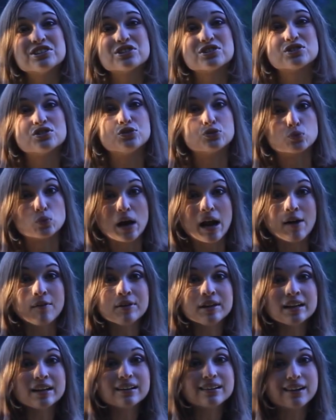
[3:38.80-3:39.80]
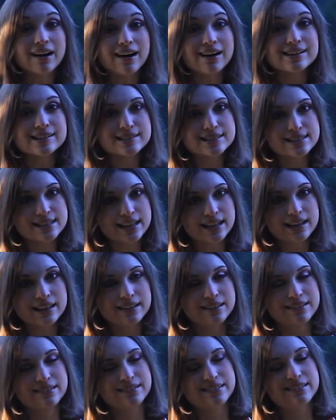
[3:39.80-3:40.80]
Does drowning cause
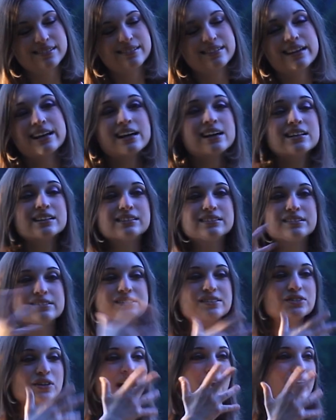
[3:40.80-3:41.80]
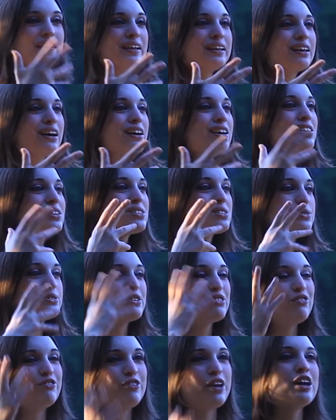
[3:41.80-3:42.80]
that? Does drowning cause
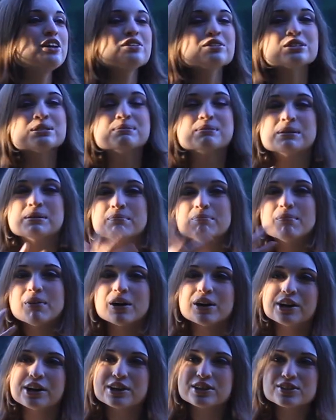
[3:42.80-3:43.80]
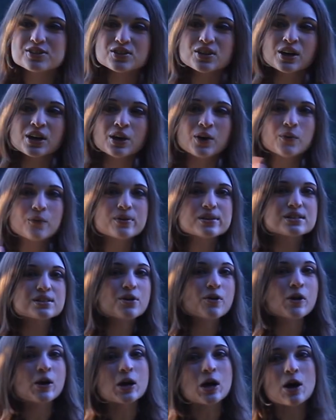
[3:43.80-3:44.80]
those face marks? What's
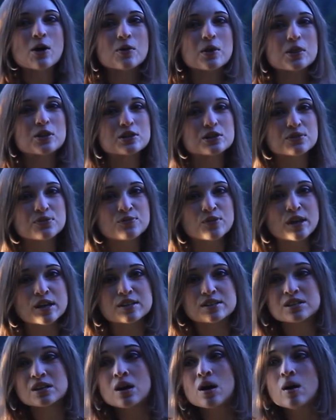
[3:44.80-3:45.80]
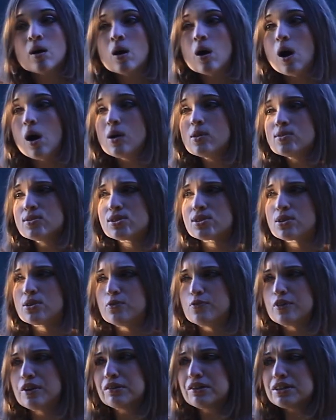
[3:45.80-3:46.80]
going on with his face?
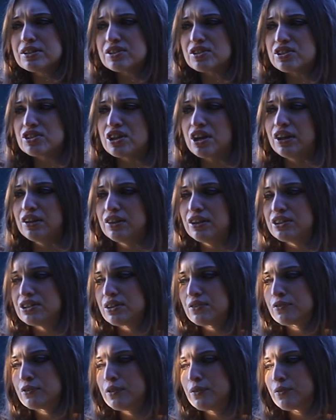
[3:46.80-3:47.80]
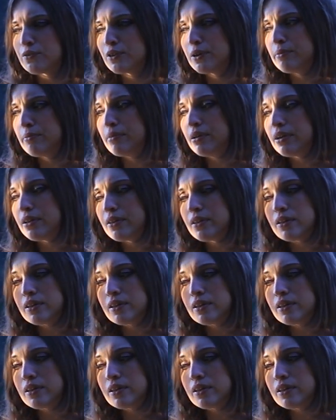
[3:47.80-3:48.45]
Also, very distinctly different from